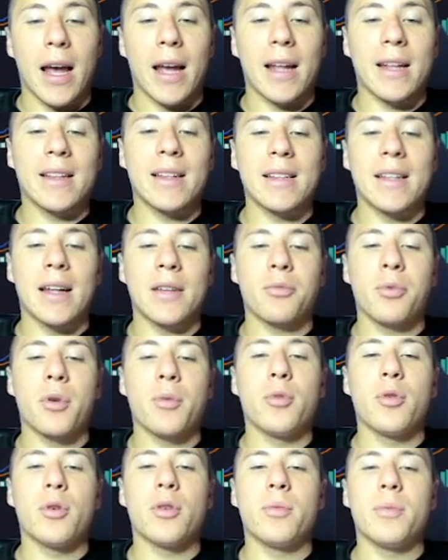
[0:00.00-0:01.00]
and that we
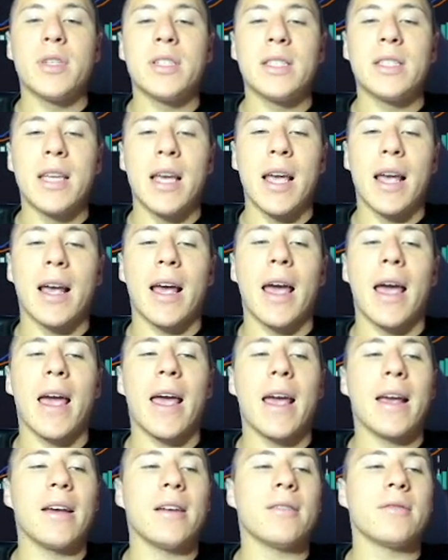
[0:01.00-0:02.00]
will be seeing
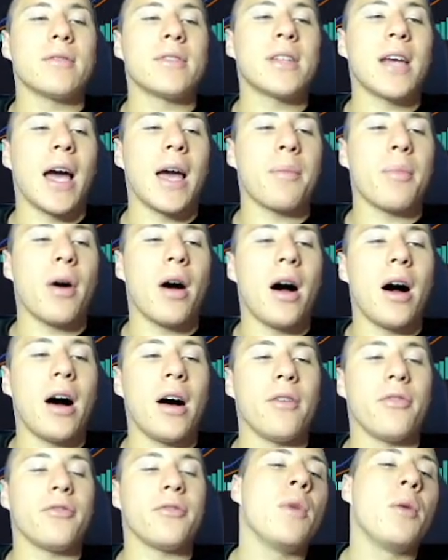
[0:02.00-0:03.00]
a type
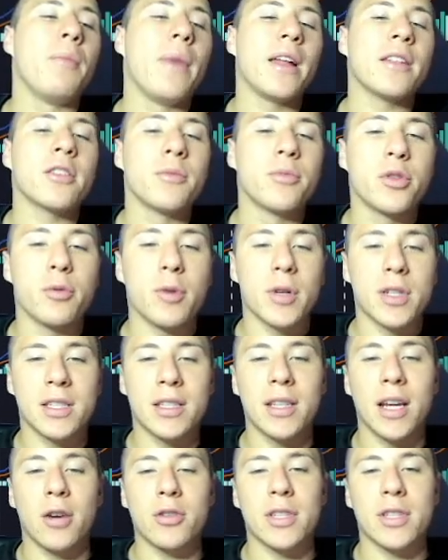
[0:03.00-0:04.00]
of momentum towards the
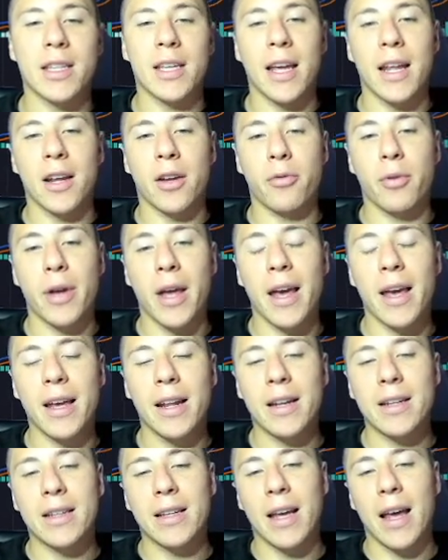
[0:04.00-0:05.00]
downside getting
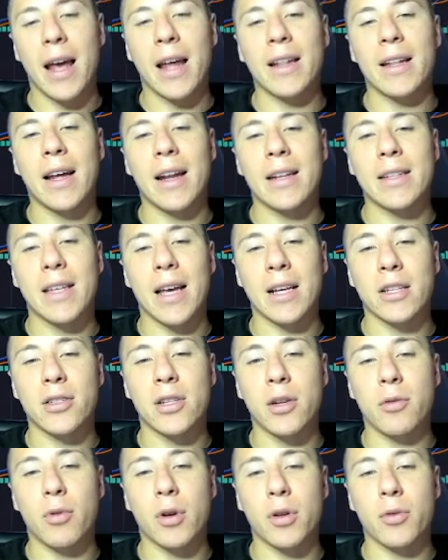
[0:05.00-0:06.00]
created, and that is
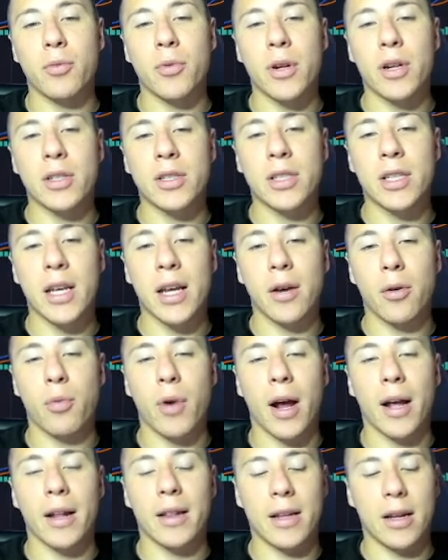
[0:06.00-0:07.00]
actually what we are seeing
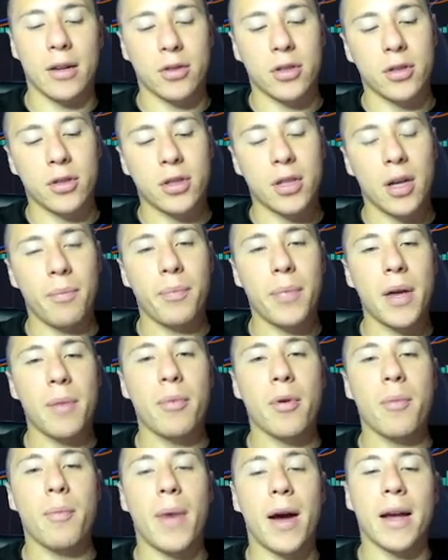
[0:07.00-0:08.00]
right now. So some
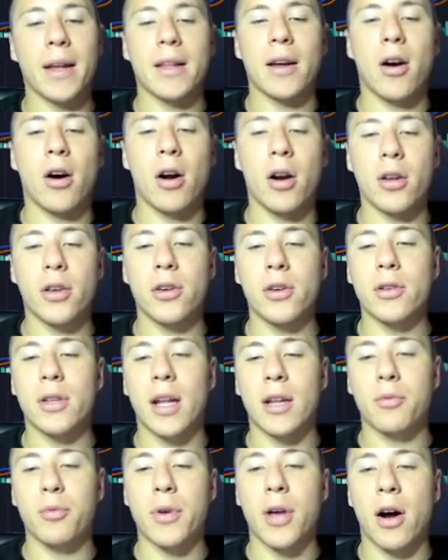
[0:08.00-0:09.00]
people might argue
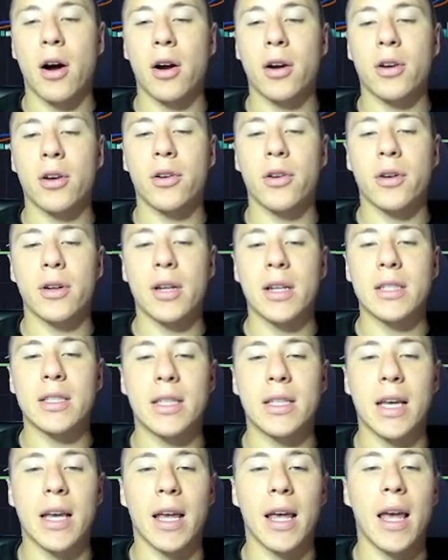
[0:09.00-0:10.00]
that we are currently
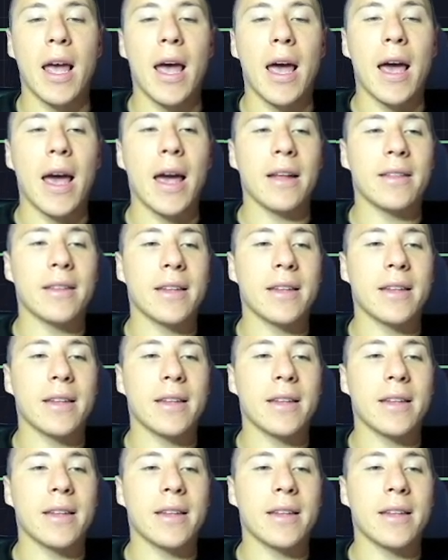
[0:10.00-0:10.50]
seeing a